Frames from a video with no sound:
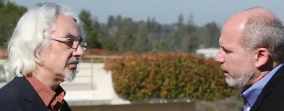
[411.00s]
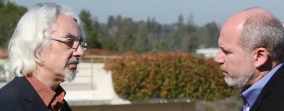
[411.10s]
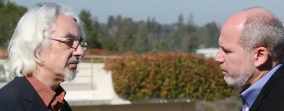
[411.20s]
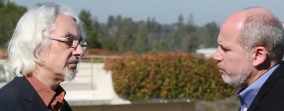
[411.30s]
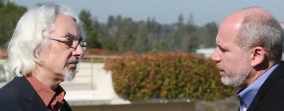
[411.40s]

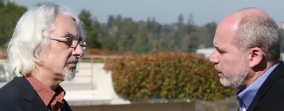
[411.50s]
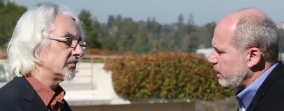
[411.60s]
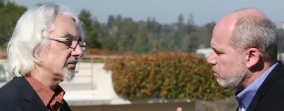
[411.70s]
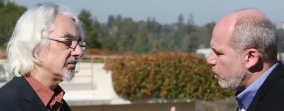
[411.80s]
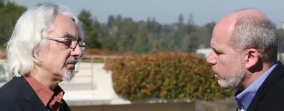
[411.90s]
Speaker 1: plays a
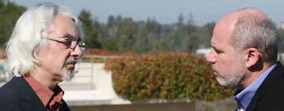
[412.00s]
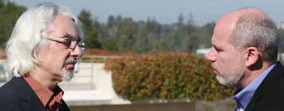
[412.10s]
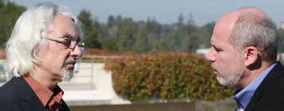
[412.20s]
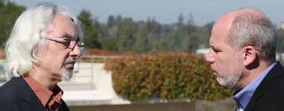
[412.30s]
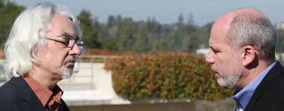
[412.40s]
really
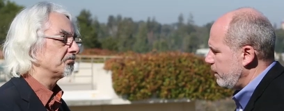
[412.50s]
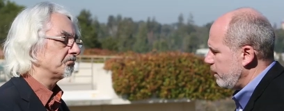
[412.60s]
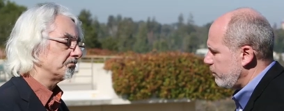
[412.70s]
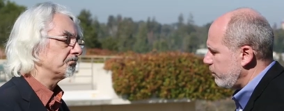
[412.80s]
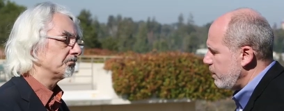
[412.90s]
important role in
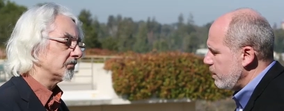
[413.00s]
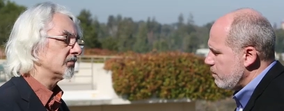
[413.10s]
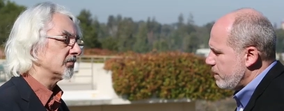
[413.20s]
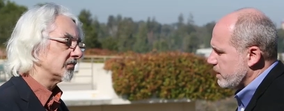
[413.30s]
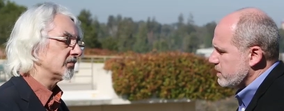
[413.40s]
this
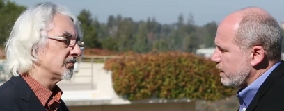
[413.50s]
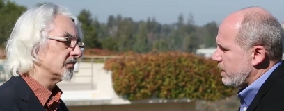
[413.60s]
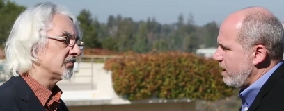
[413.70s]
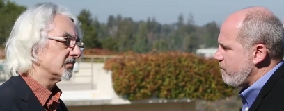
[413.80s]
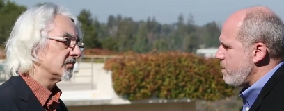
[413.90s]
because the
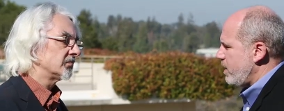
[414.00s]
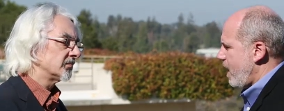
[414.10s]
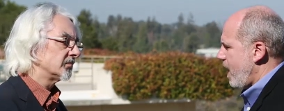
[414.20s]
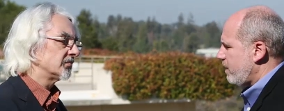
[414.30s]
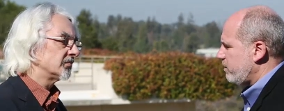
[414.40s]

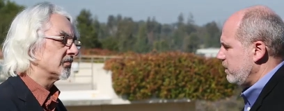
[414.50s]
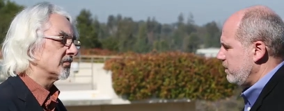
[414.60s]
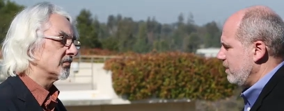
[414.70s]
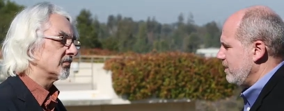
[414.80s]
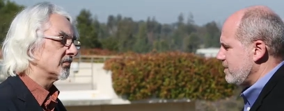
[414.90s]
government
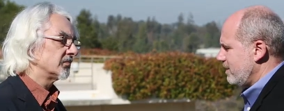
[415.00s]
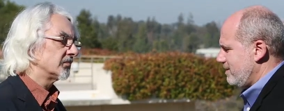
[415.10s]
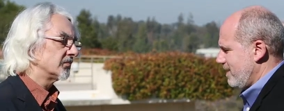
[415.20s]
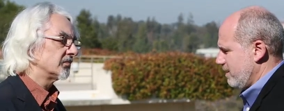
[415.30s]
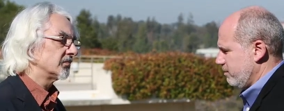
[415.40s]
actually does
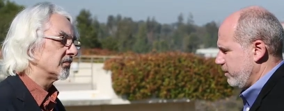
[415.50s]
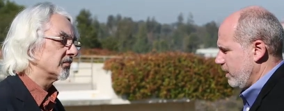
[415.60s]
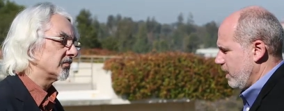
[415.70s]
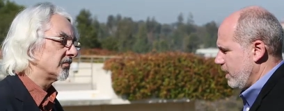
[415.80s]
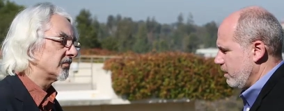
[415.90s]

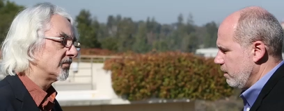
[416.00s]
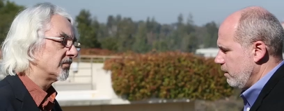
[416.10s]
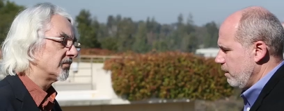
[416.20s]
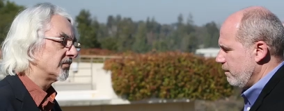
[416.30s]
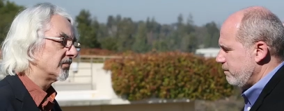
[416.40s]
identify
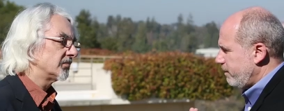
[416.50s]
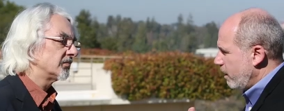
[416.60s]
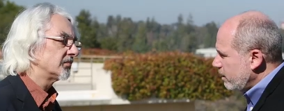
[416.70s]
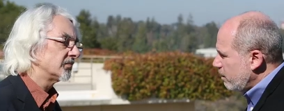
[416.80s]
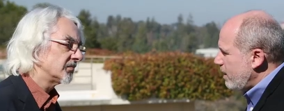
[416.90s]

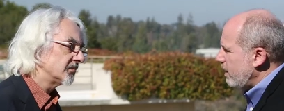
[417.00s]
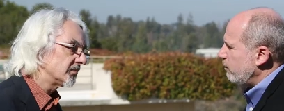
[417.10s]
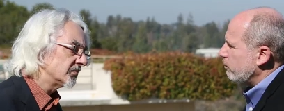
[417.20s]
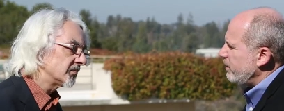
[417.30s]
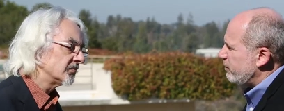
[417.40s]

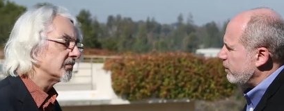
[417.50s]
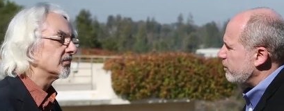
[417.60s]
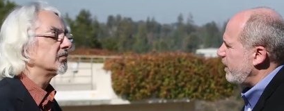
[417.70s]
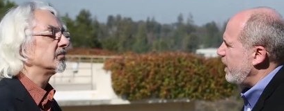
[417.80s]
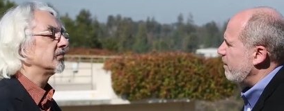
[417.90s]
fundamental
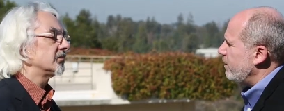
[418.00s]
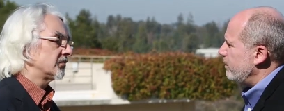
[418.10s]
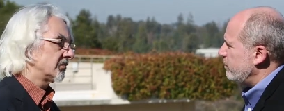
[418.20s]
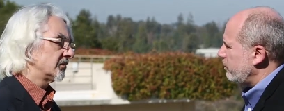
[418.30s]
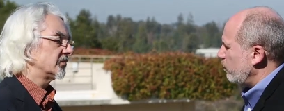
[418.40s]
research
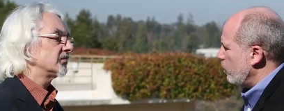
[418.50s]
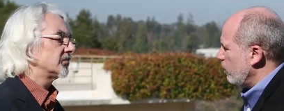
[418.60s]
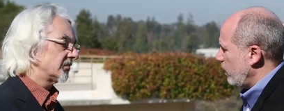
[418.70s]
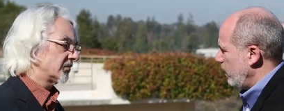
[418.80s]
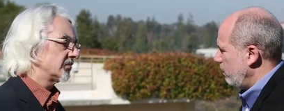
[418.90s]
areas to
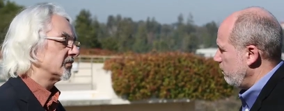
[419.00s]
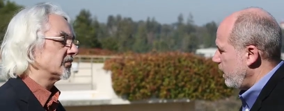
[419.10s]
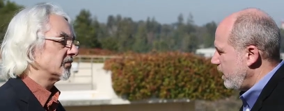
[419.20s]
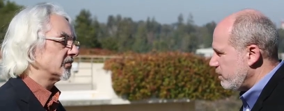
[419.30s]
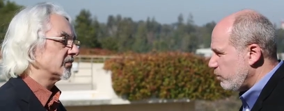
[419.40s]
work in
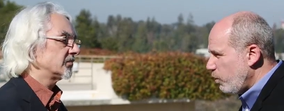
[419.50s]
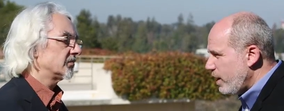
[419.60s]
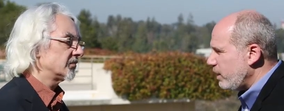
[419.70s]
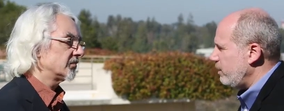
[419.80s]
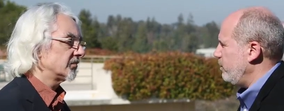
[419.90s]
and is
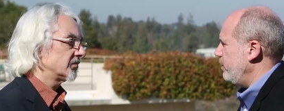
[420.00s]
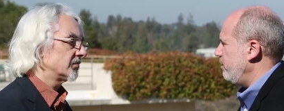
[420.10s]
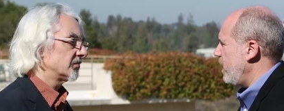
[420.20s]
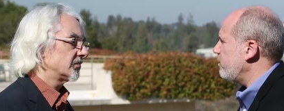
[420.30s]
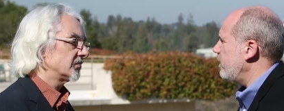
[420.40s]
willing to
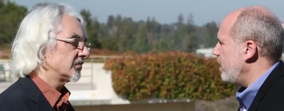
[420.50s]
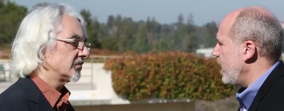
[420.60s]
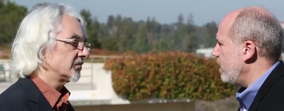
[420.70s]
invest in